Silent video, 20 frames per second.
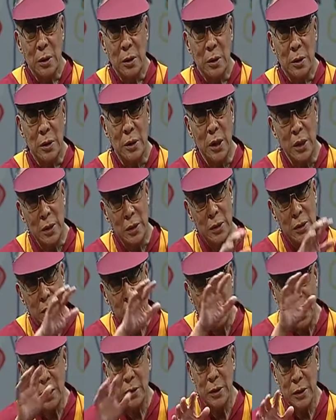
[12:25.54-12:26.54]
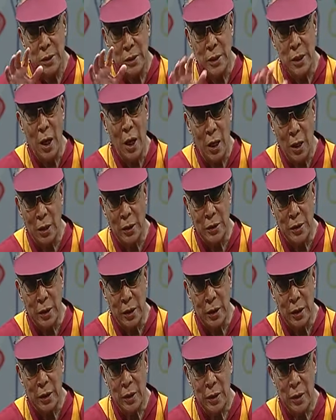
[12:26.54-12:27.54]
since that's the reality,
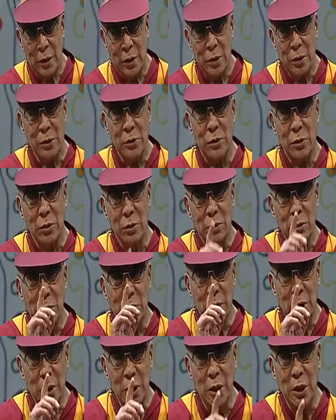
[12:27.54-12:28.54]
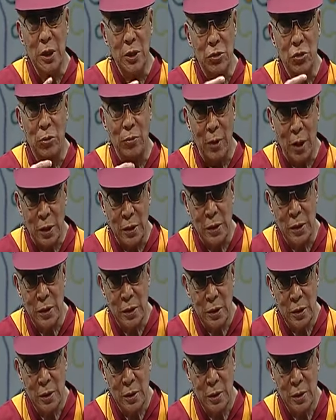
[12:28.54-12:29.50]
so each of us,